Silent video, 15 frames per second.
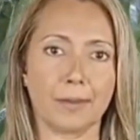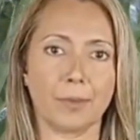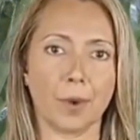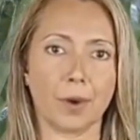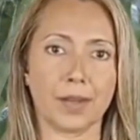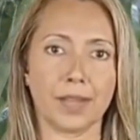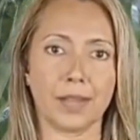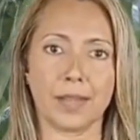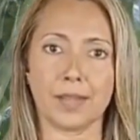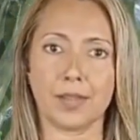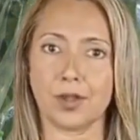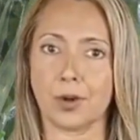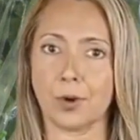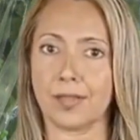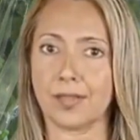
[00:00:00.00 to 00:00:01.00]
Put it in a
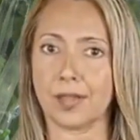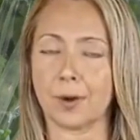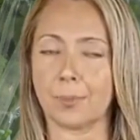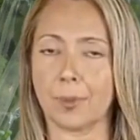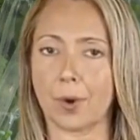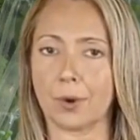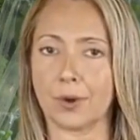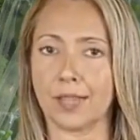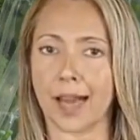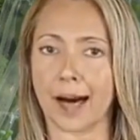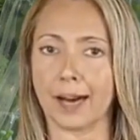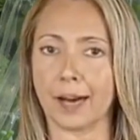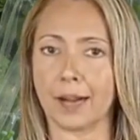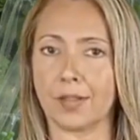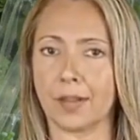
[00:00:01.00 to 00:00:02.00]
stew, soup, or
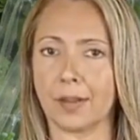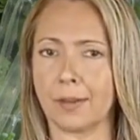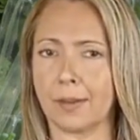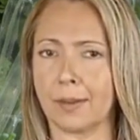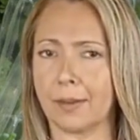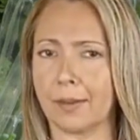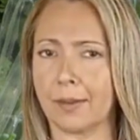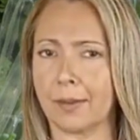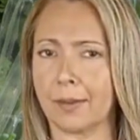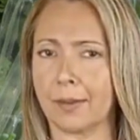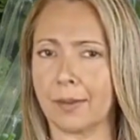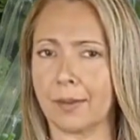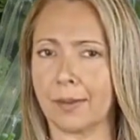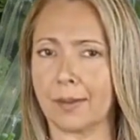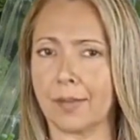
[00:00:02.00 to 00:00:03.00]
salad.
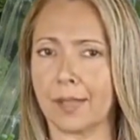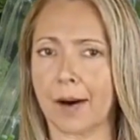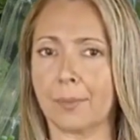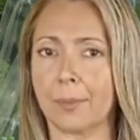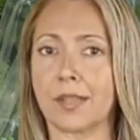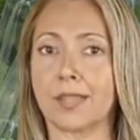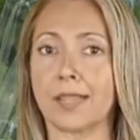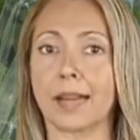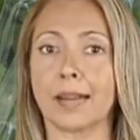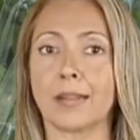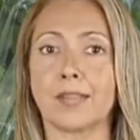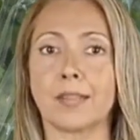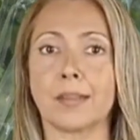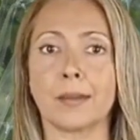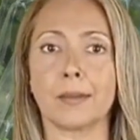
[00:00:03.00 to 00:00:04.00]
Number
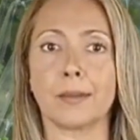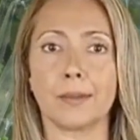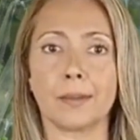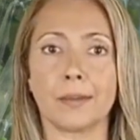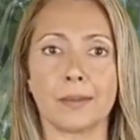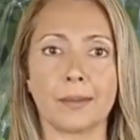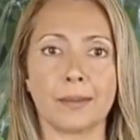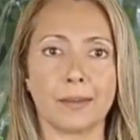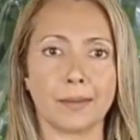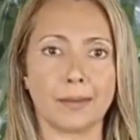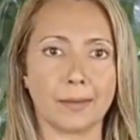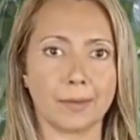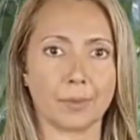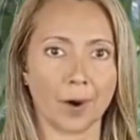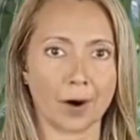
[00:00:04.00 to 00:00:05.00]
6.
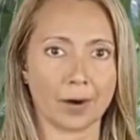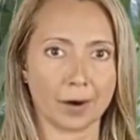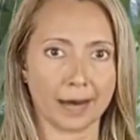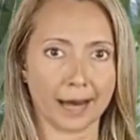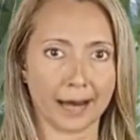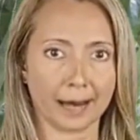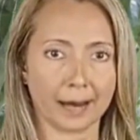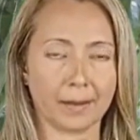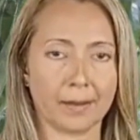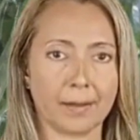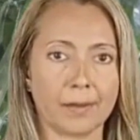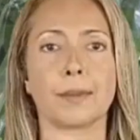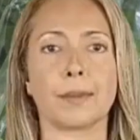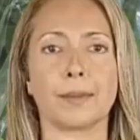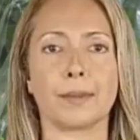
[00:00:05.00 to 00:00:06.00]
Broccoli.
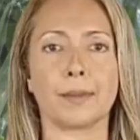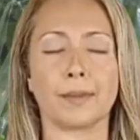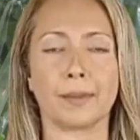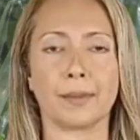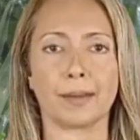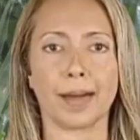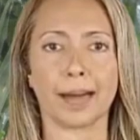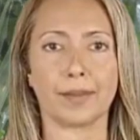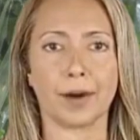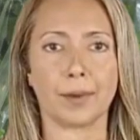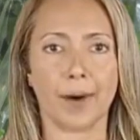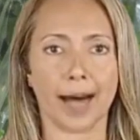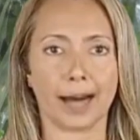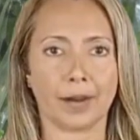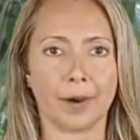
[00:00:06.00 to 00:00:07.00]
If you
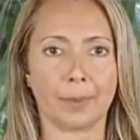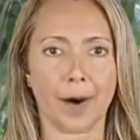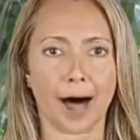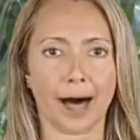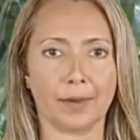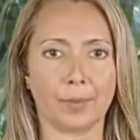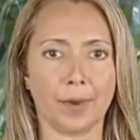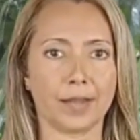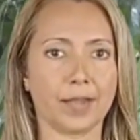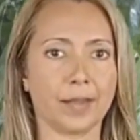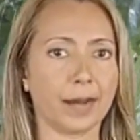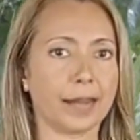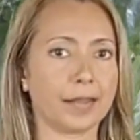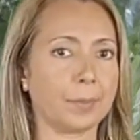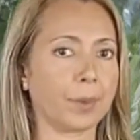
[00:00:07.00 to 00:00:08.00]
make the right
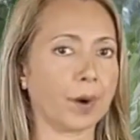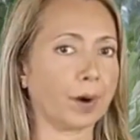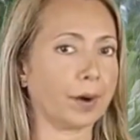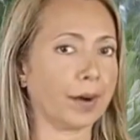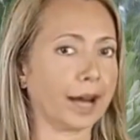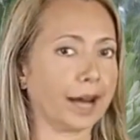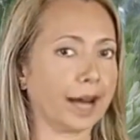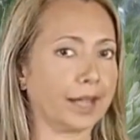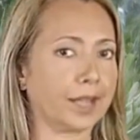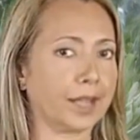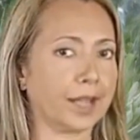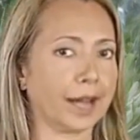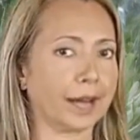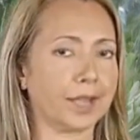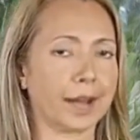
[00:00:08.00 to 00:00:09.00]
recipes, broccoli is
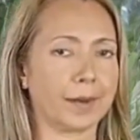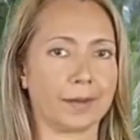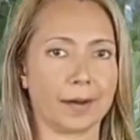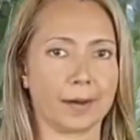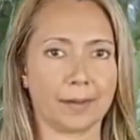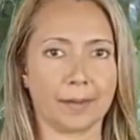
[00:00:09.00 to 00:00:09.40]
addictive.